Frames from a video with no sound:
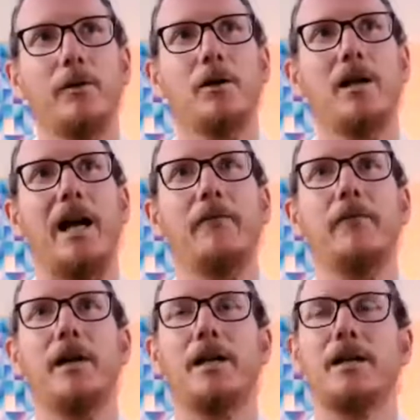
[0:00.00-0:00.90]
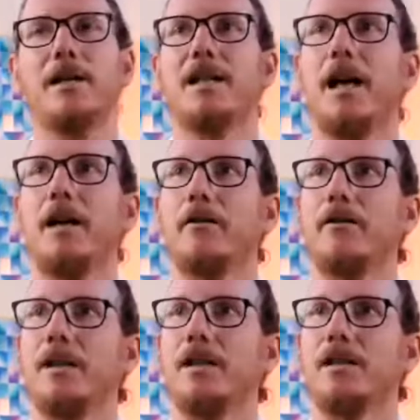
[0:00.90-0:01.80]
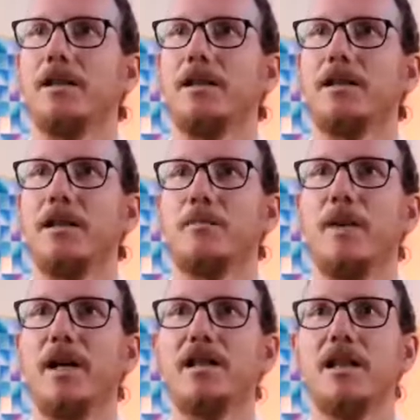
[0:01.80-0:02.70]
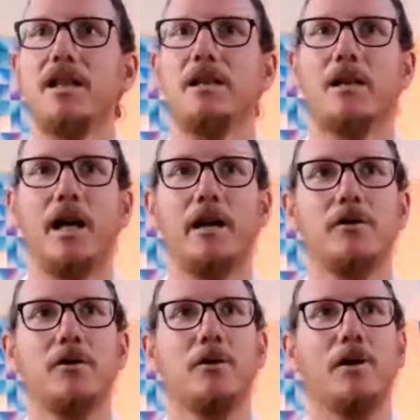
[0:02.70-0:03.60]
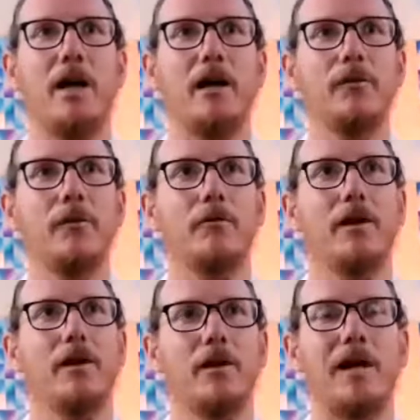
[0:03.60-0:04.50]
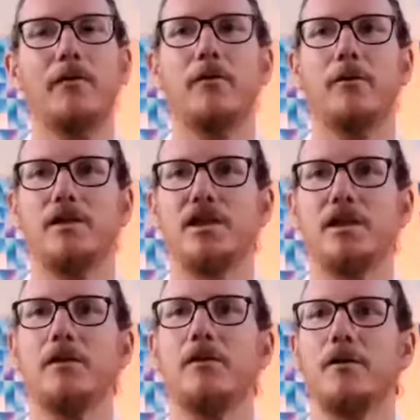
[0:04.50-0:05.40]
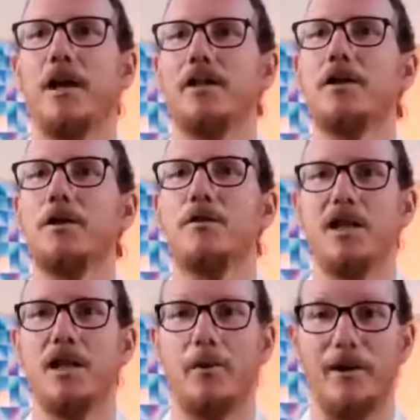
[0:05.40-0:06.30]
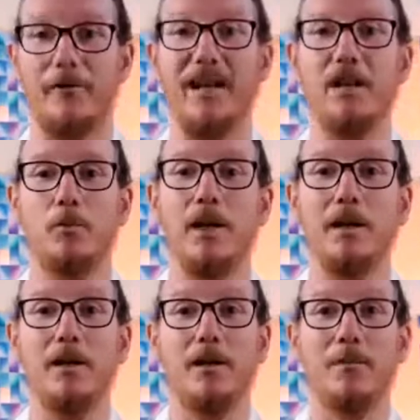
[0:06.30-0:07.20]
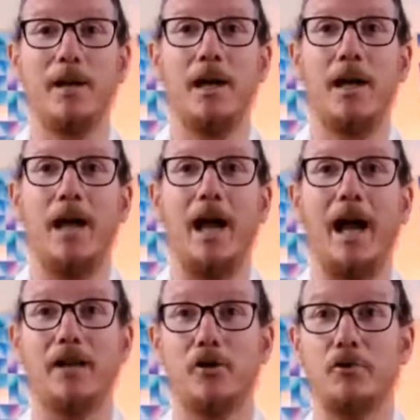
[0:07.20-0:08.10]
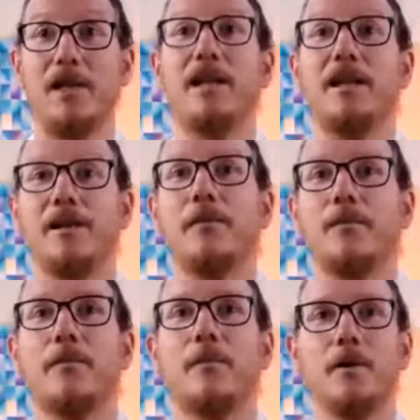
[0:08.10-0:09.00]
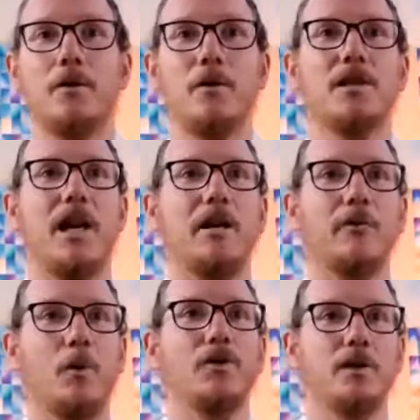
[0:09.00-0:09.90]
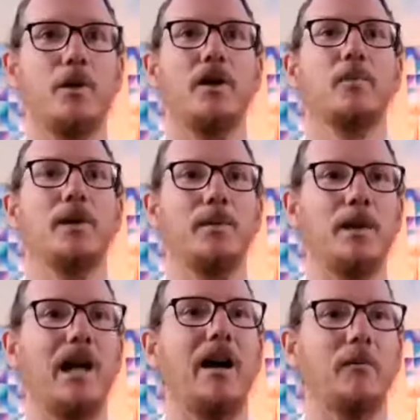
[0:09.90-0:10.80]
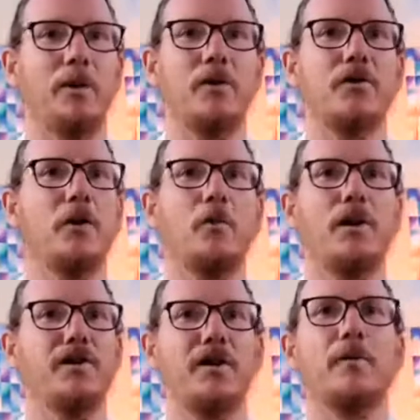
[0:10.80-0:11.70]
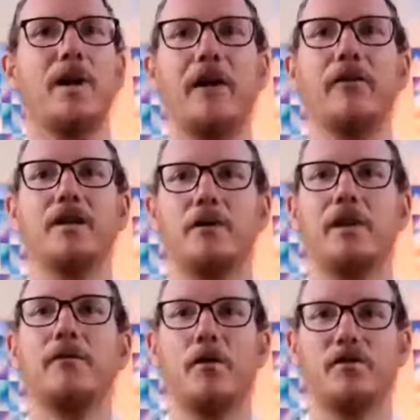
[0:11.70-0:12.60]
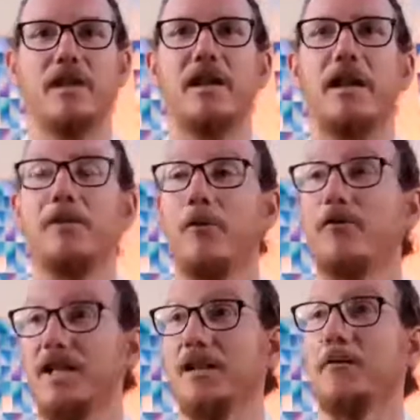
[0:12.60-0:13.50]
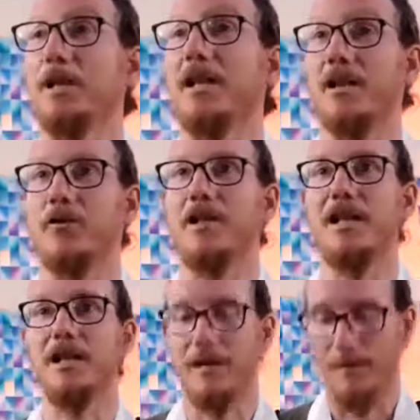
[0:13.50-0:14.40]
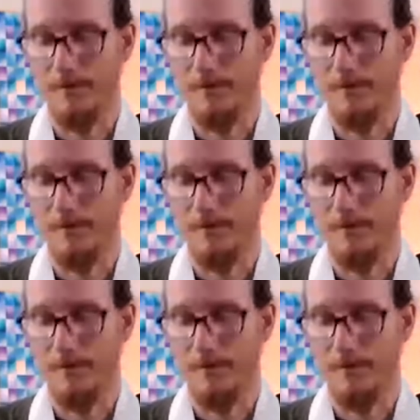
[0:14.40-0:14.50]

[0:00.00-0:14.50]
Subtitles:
we look at envy, it's kind of, it's mixing kind of two unhelpful, very unhelpful and skillful attitudes in a way of ill will and greed. So it's kind of wanting what other people have, but also not wanting them to have it. So it involves ill will and greed